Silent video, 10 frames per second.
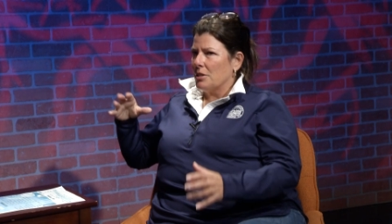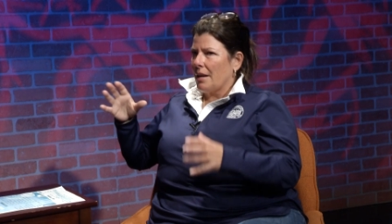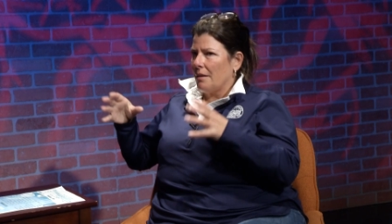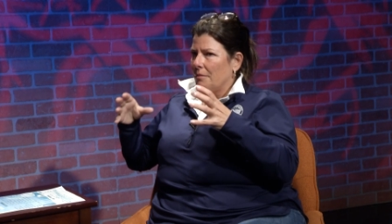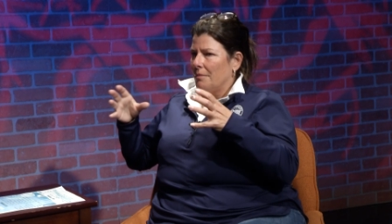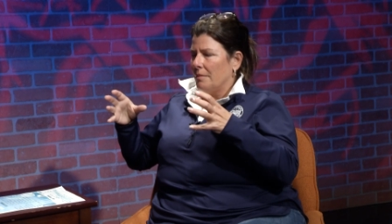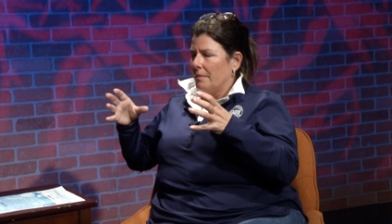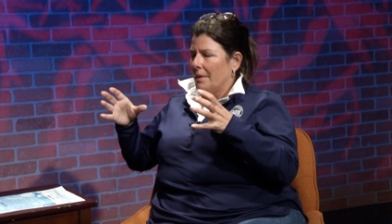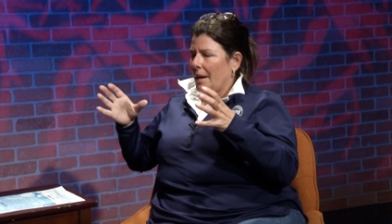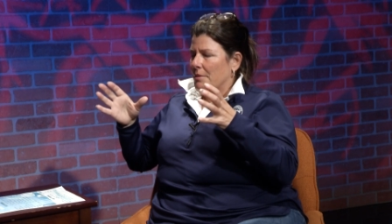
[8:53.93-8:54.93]
kind of
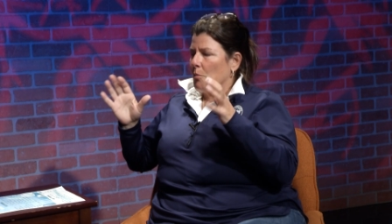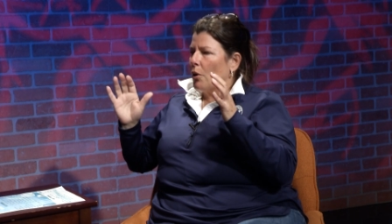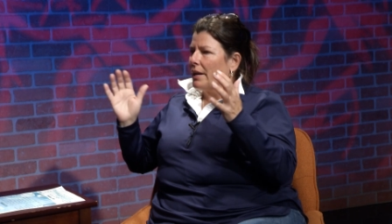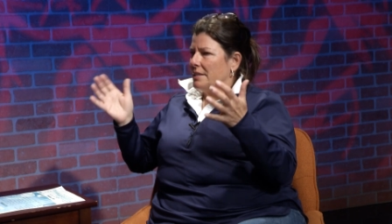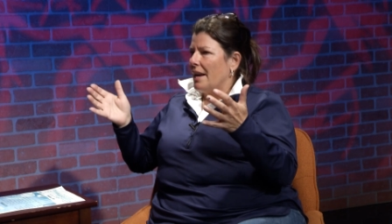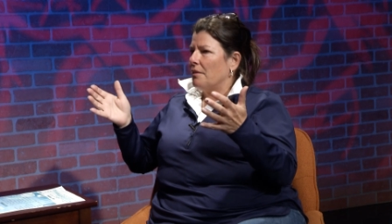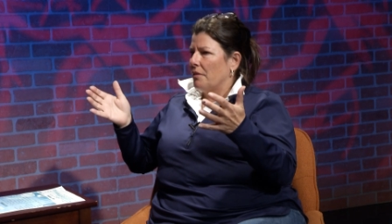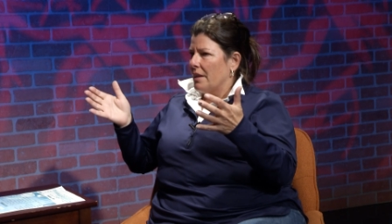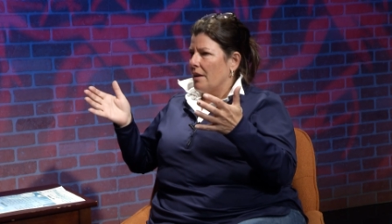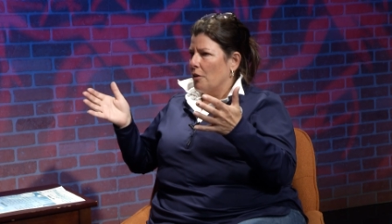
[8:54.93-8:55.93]
kept it more contained
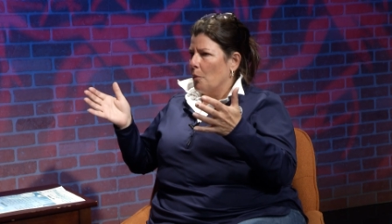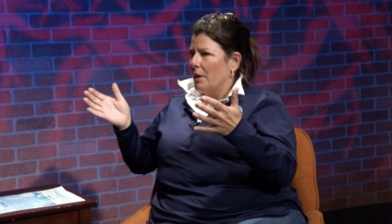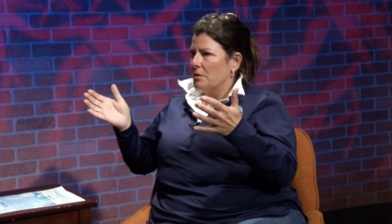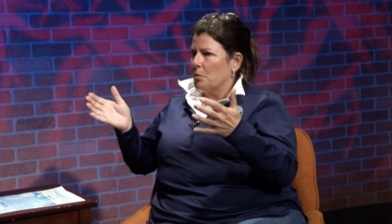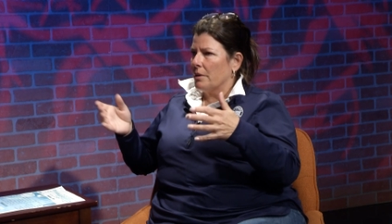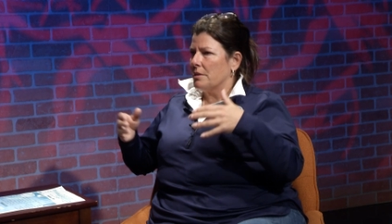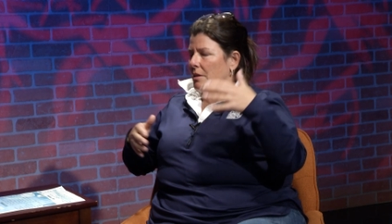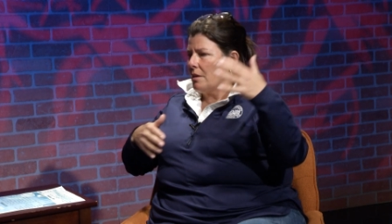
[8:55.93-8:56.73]
for the younger ones, whereas the